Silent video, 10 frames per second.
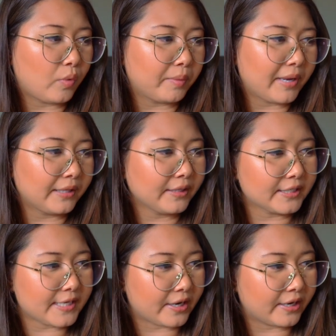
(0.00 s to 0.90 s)
When men
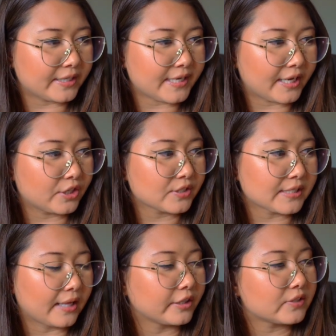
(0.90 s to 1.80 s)
like Terry take your
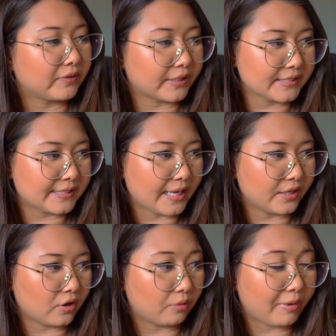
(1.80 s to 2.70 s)
silence for
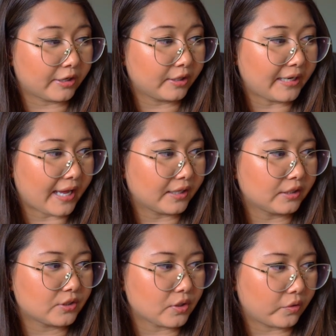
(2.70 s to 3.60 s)
consent, or better
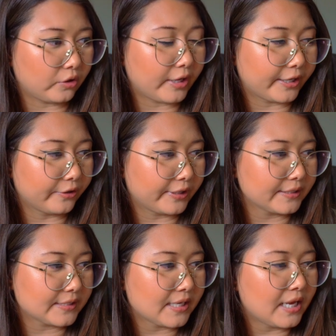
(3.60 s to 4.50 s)
yet, total
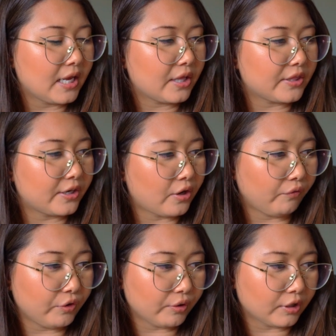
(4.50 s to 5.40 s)
ignorance, they
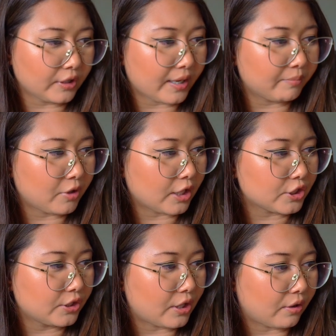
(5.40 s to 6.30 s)
know if you can claim
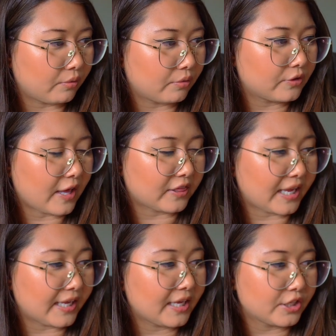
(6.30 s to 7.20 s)
not to know,
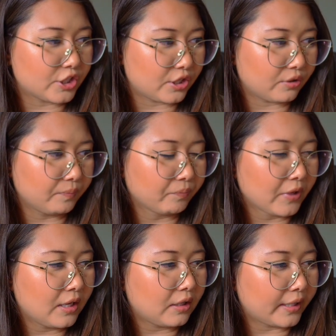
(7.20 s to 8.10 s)
that they can too.
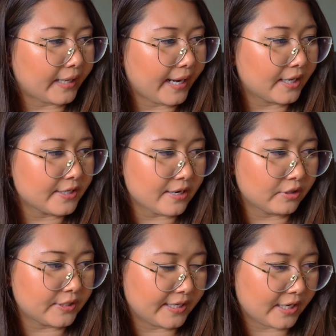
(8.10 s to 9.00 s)
Like a hand
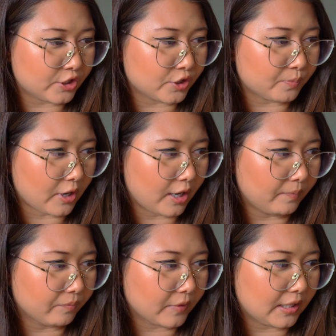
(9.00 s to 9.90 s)
down a teenager's
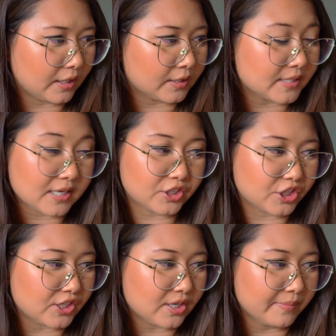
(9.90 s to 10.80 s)
bra, it is
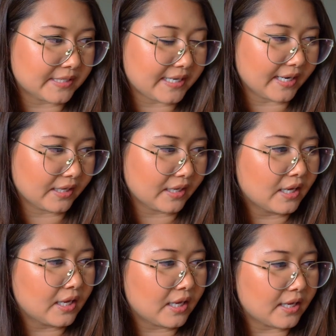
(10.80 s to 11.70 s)
just a mistake,
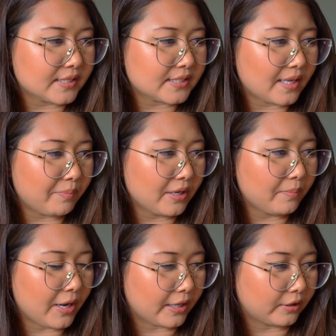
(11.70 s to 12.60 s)
a slip
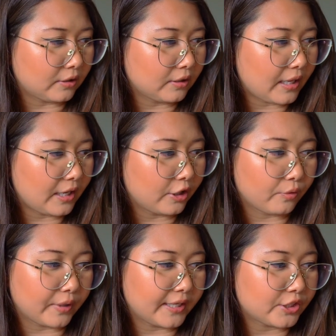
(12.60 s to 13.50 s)
in a puddle, and
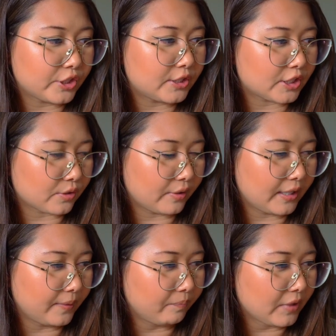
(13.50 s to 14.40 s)
agree to
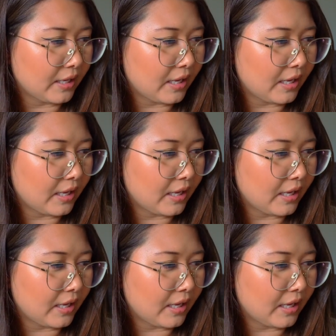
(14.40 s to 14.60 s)
disagree.